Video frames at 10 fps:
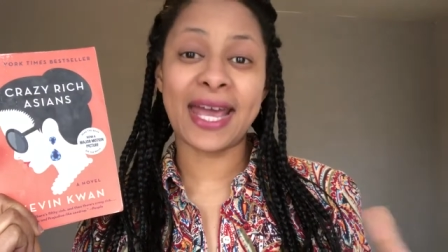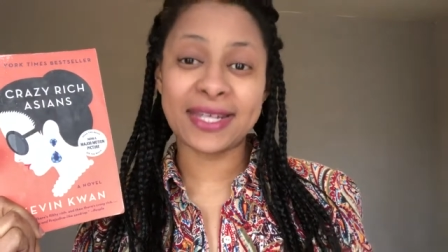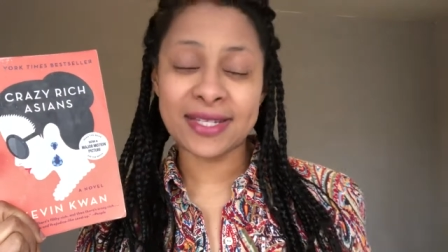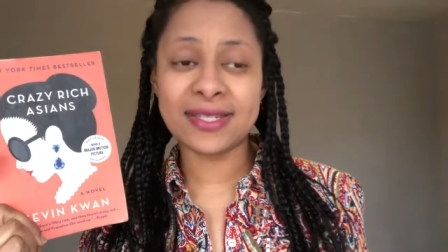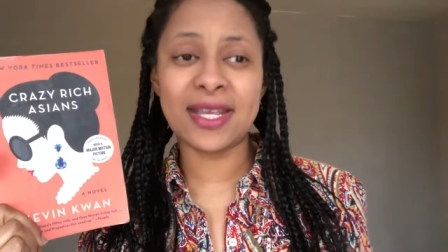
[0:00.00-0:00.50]
and
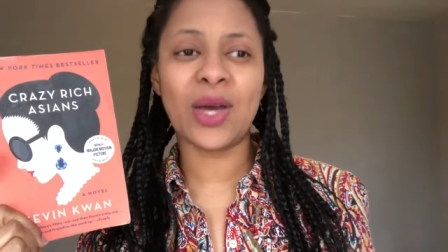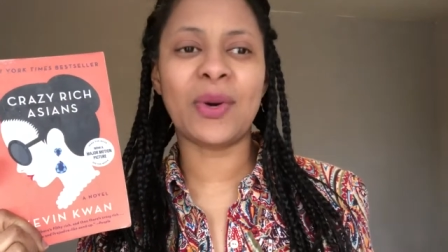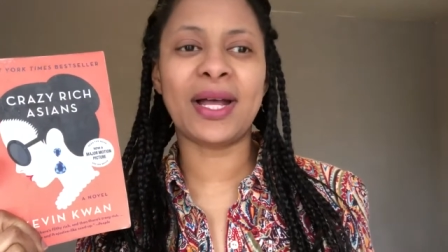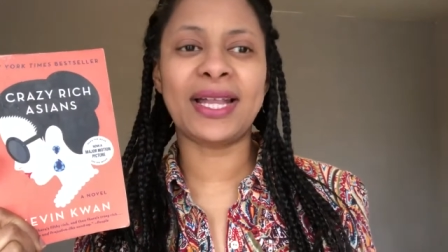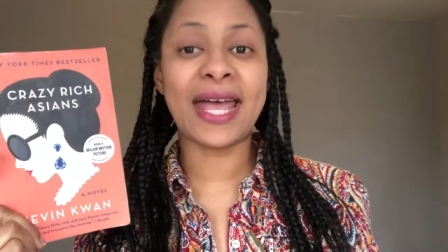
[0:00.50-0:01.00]
its
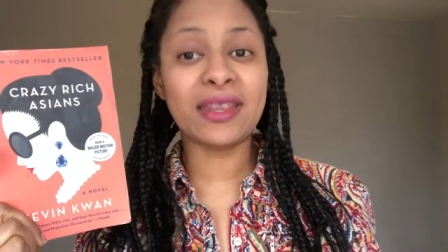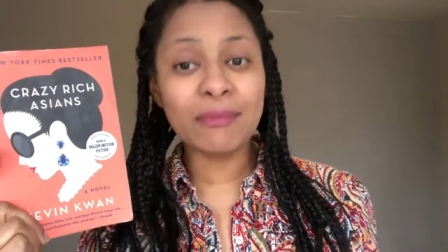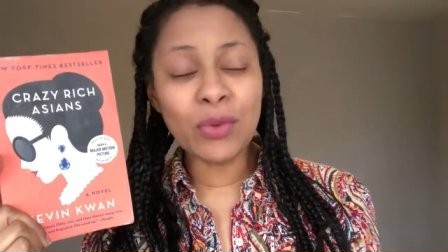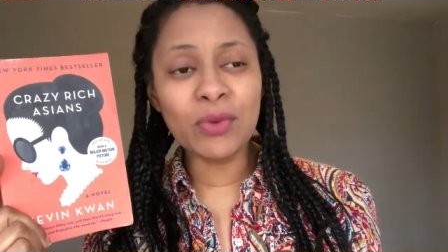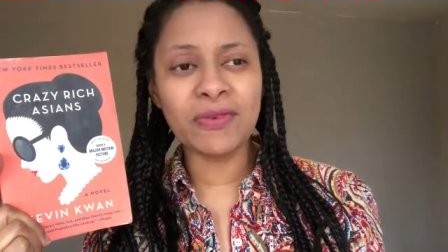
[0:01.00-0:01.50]
sequel and the
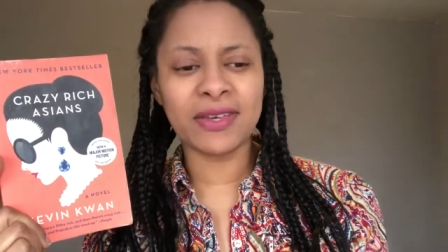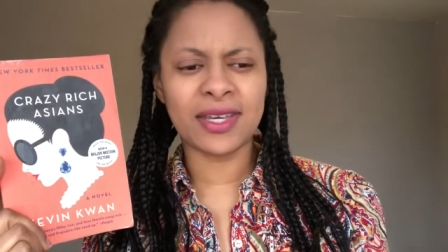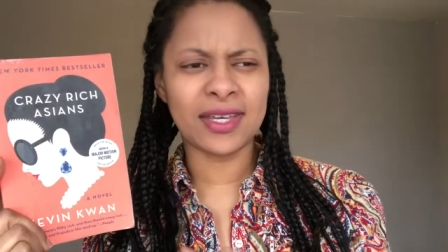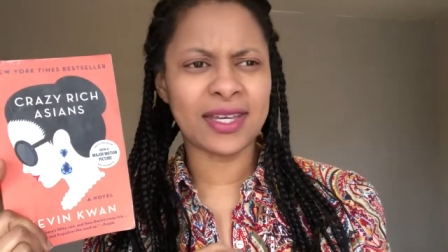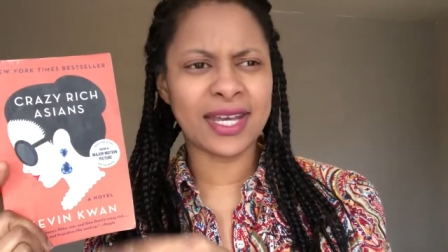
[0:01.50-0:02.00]

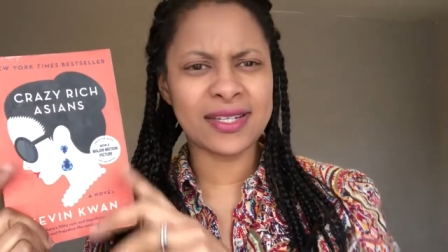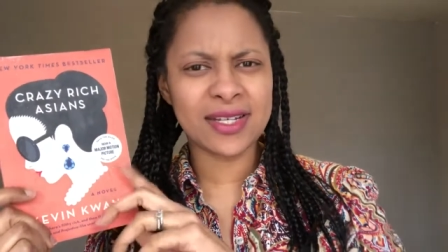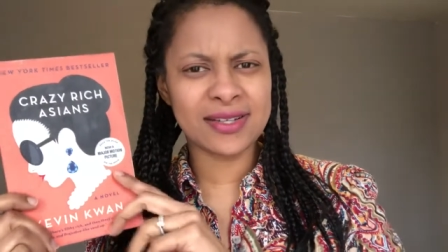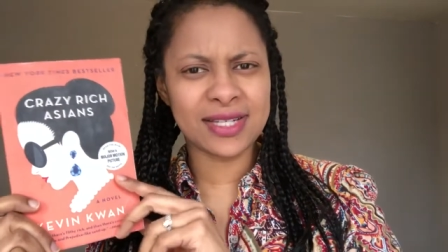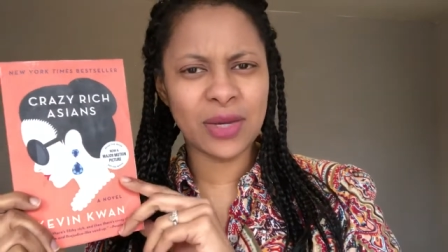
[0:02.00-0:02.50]
movie. And is
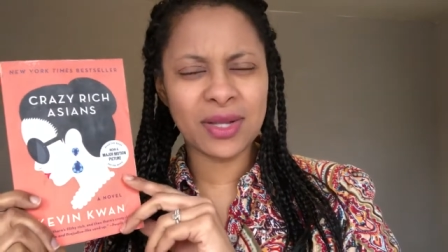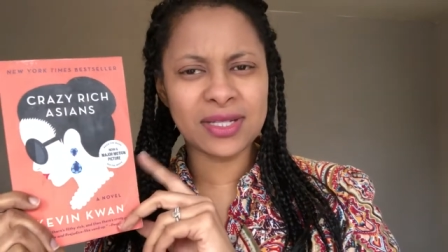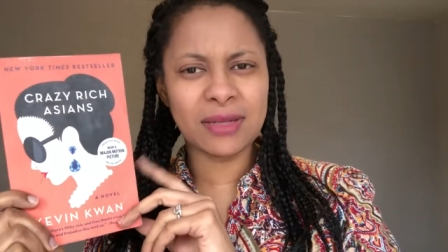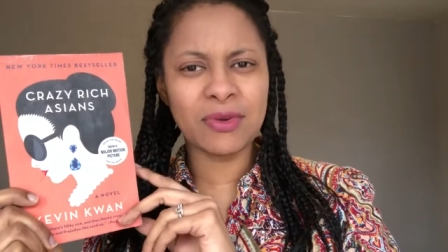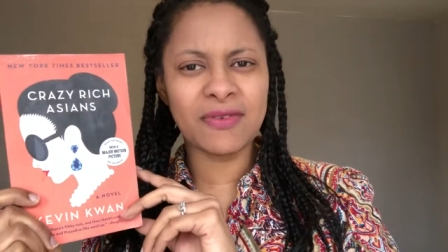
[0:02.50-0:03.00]
there a sequel to
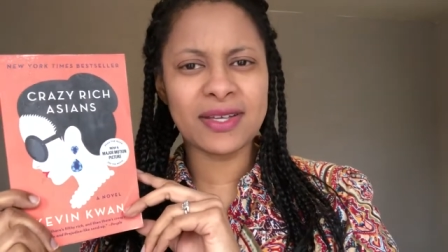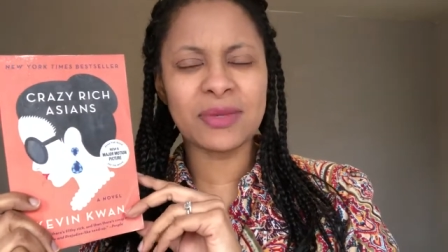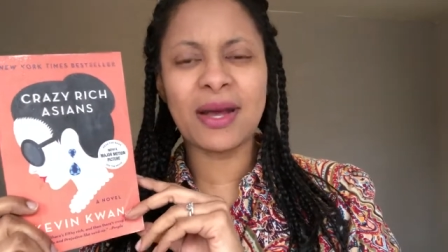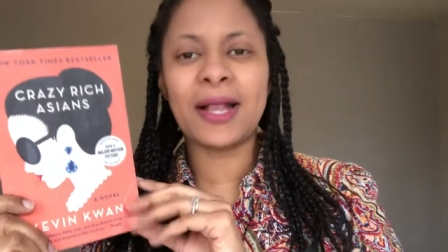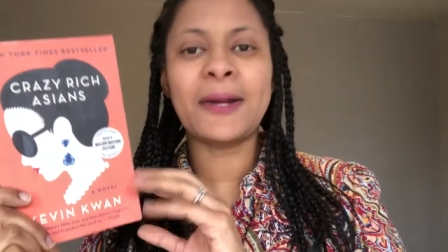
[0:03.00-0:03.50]
the movie as
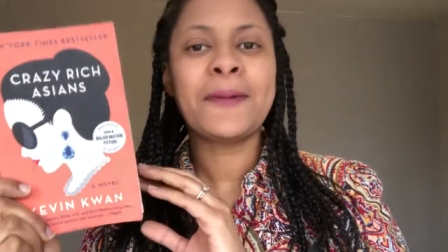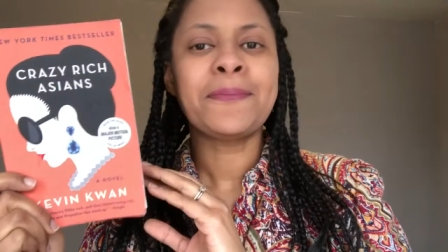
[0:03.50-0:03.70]
well?